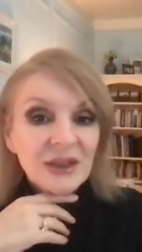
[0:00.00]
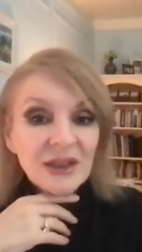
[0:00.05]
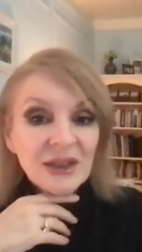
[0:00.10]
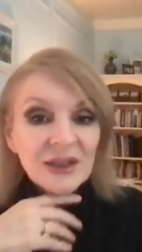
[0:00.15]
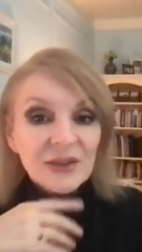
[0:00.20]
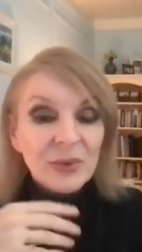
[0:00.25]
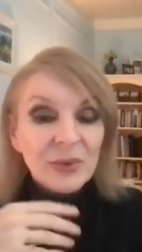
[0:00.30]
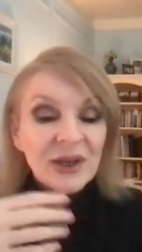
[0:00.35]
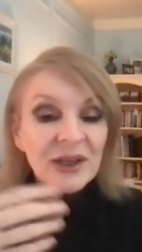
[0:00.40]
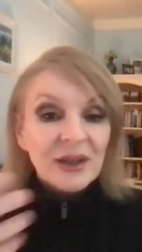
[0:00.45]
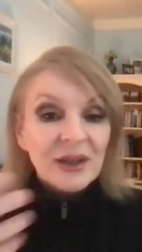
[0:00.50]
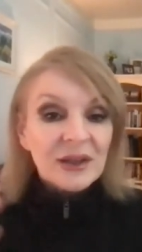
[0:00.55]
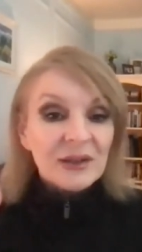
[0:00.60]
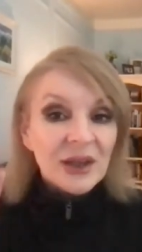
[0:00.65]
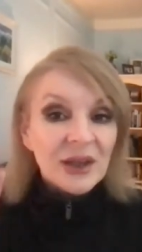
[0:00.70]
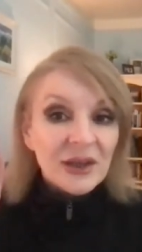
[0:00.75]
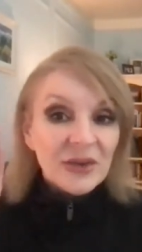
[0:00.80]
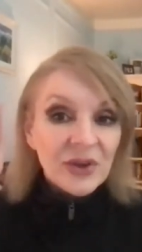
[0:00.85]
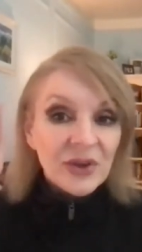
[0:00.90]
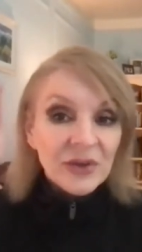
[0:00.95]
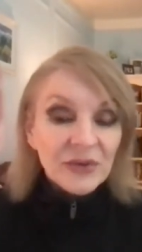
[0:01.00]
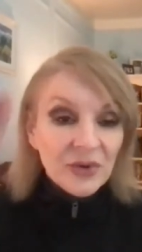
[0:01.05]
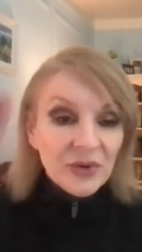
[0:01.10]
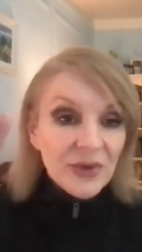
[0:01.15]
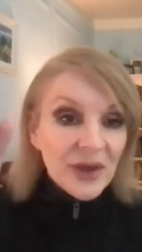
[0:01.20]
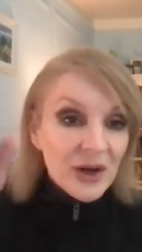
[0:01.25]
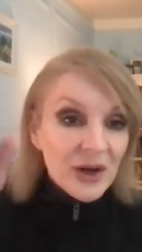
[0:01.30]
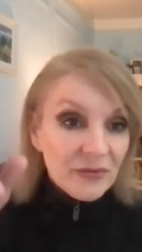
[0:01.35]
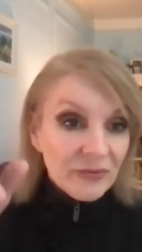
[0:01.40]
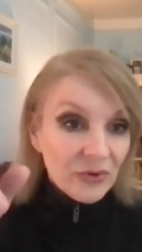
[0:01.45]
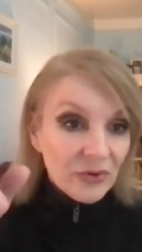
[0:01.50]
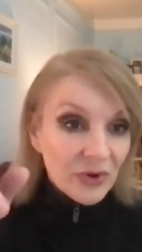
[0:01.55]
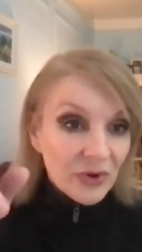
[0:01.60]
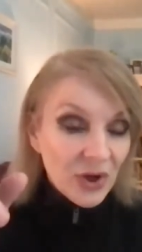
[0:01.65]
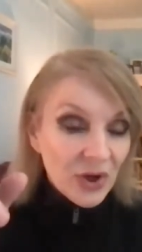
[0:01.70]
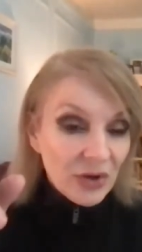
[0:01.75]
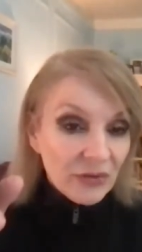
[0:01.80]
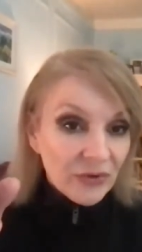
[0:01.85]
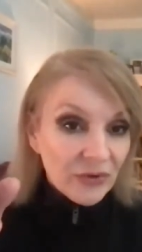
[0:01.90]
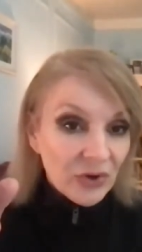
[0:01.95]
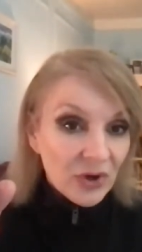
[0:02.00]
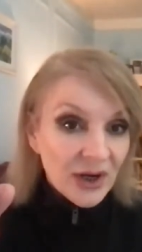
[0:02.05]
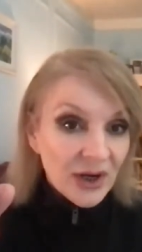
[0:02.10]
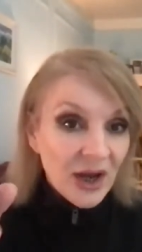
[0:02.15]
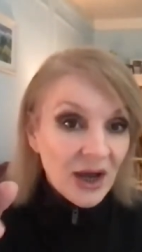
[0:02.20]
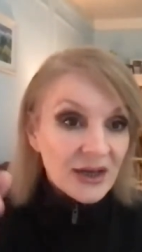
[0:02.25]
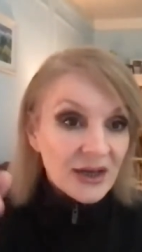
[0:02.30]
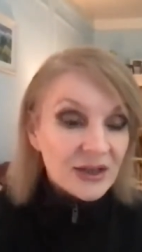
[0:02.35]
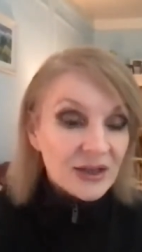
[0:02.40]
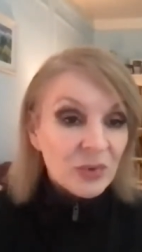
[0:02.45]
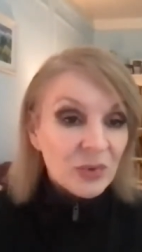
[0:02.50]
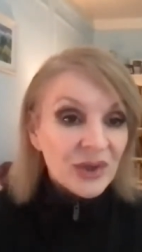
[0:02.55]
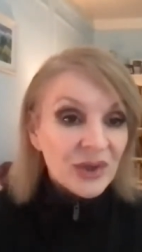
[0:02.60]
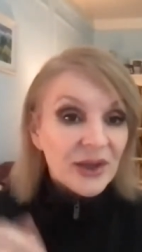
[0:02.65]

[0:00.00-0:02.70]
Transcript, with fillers: when and they think they're there for for a night and when